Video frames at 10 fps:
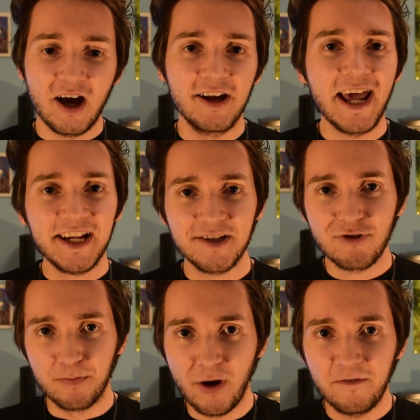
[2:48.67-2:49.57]
an
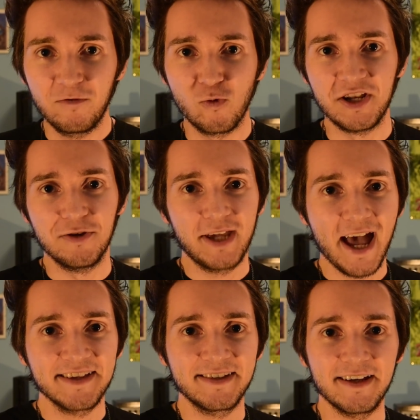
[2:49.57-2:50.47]
extra buff when you
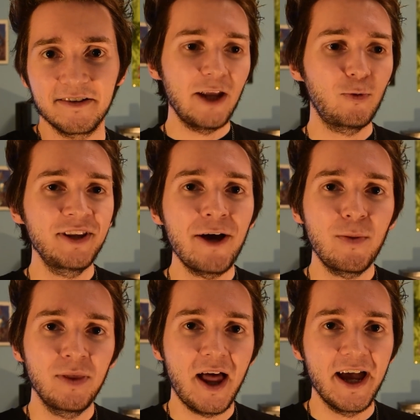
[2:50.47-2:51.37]
cast it. It will now
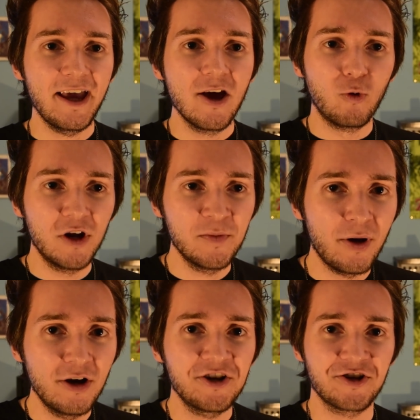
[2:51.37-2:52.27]
apply 1
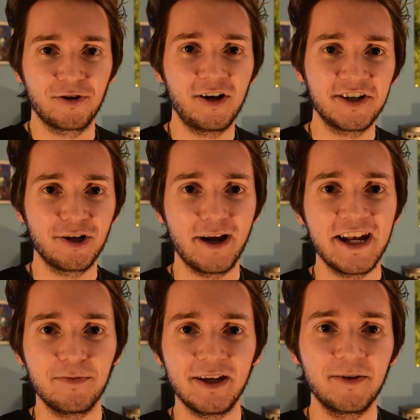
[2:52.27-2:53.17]
puncture onto your
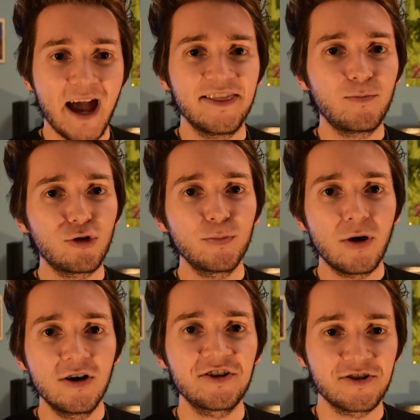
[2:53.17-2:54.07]
enemy, and the more
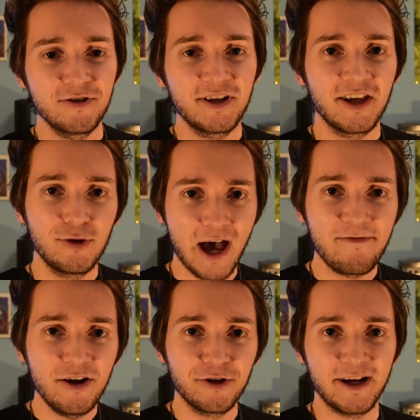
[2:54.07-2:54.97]
punctured you
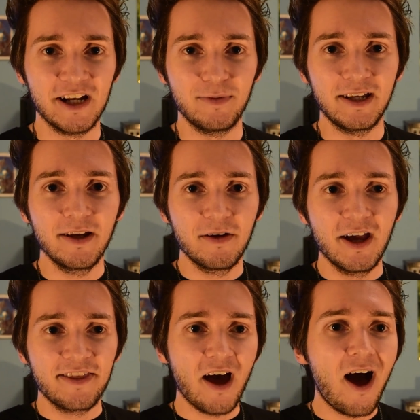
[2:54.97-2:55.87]
have on your enemy,
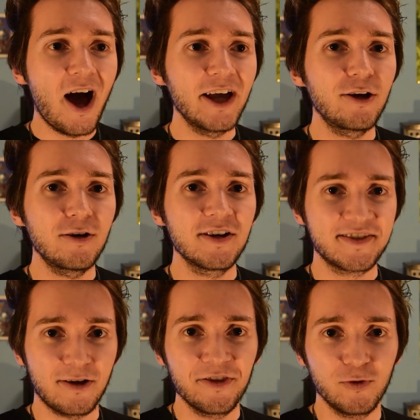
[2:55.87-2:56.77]
the higher
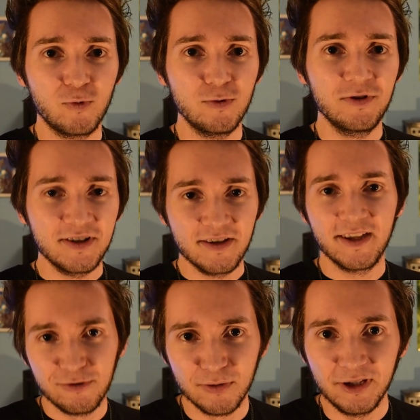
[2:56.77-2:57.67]
Salt the Wound,
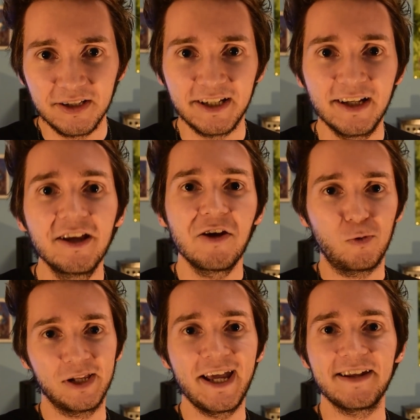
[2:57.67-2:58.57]
the new ability,
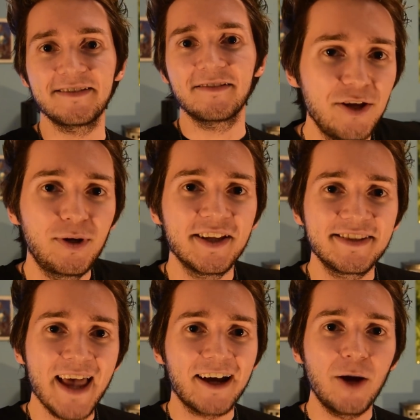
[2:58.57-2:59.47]
will hit. And you can
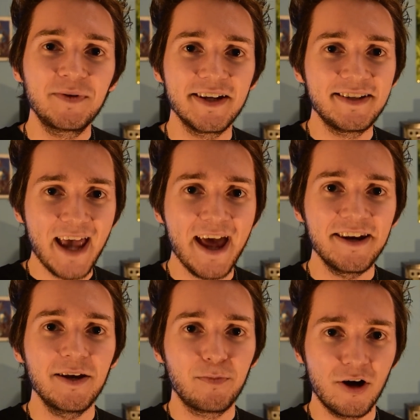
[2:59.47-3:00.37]
stack up to
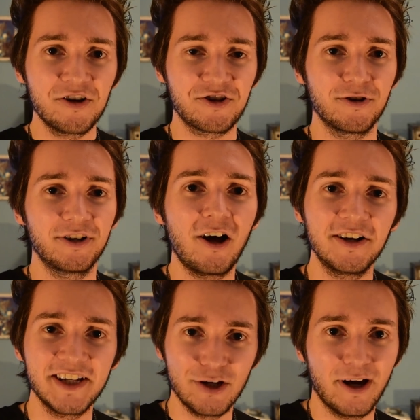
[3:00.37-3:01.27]
10 punctured
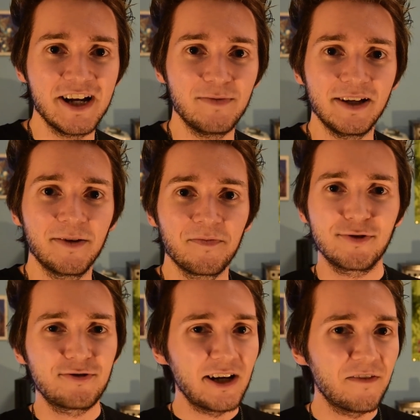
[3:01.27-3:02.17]
onto your enemy. So
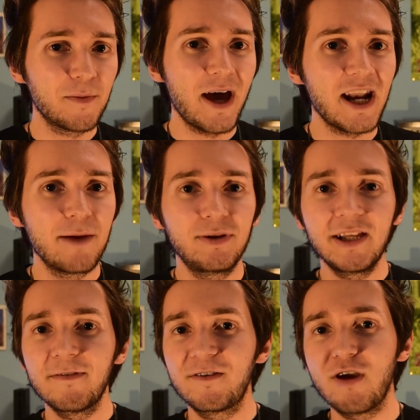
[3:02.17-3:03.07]
straight off the bat, I
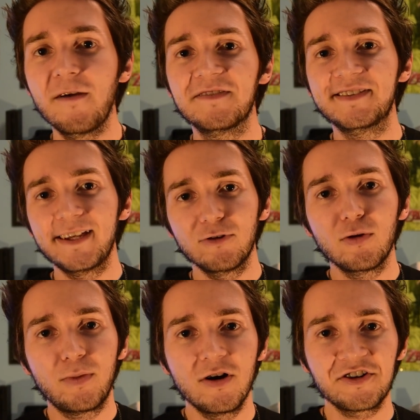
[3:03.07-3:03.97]
believe if you have
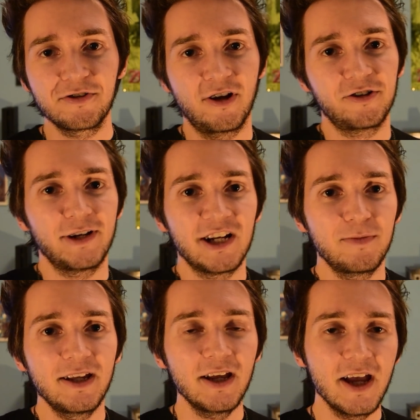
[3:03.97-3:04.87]
0 punctured on your
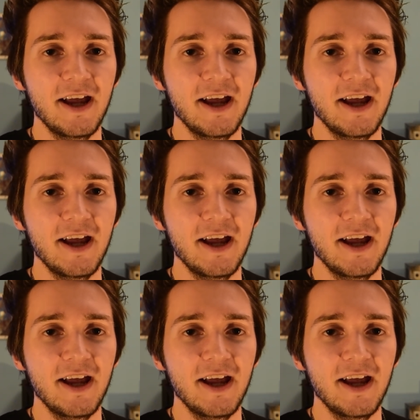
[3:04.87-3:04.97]
enemy,